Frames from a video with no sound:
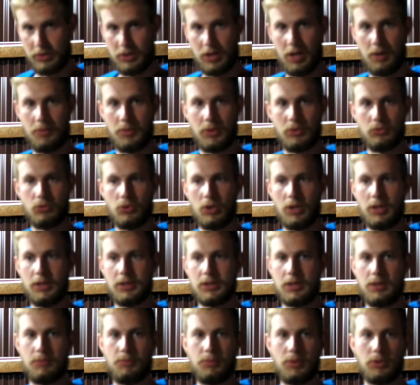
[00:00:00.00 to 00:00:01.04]
can be really
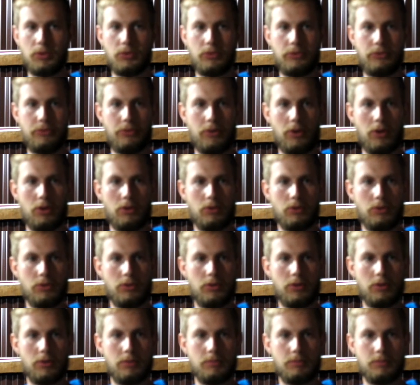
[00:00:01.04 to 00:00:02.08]
simple to follow
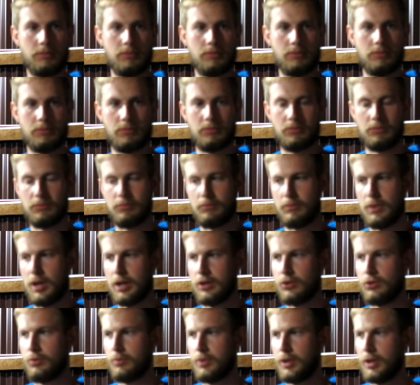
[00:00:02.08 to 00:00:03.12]
the
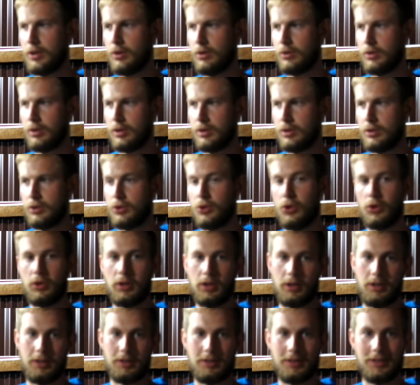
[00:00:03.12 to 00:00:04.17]
macrobiotic
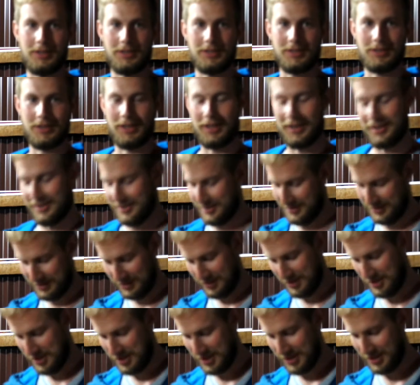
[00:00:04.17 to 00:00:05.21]
cooking, at least. Like
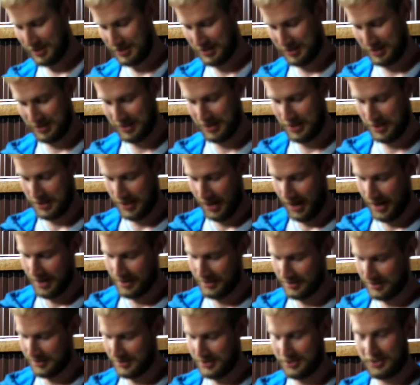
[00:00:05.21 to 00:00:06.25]
the
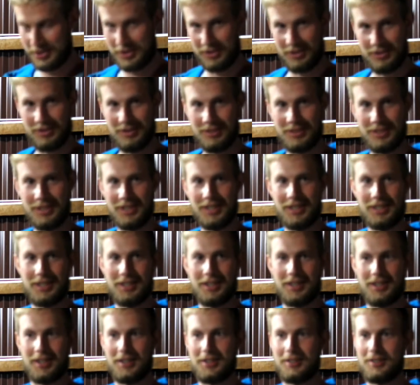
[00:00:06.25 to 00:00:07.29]
diet is still
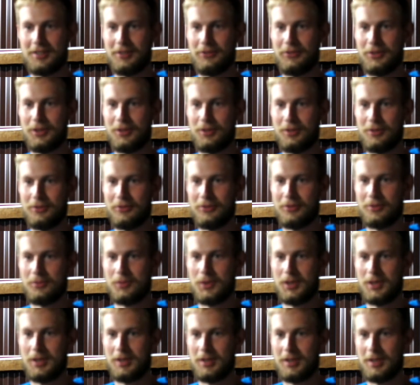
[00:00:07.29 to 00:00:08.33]
kind of difficult for
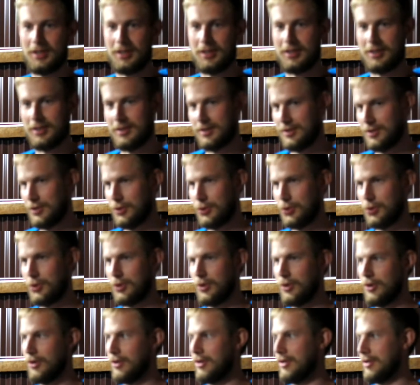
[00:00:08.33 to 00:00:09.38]
me, like to
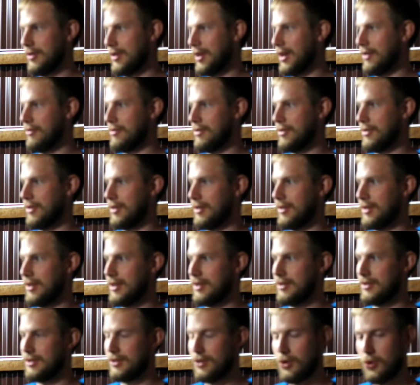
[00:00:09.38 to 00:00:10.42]
learn everything that
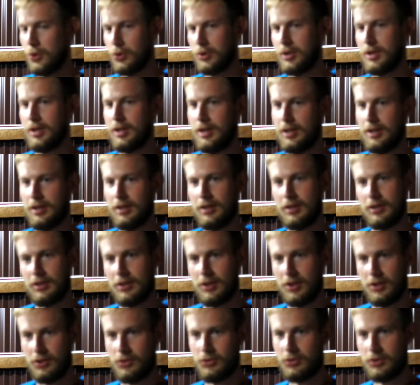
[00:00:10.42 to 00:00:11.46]
is okay and
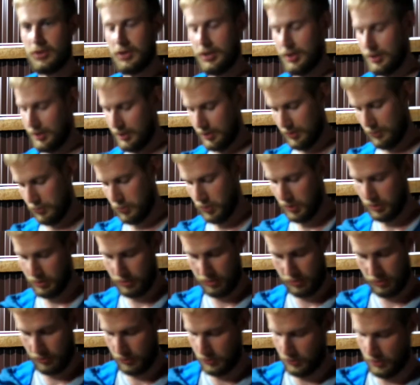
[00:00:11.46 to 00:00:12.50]
not okay and what to
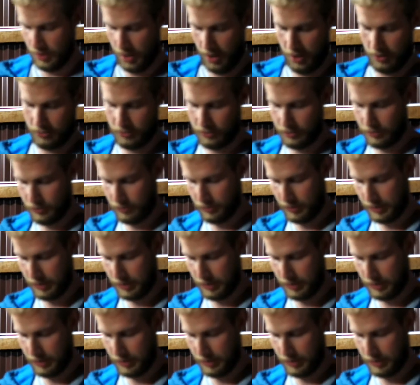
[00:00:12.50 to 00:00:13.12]
do and how to do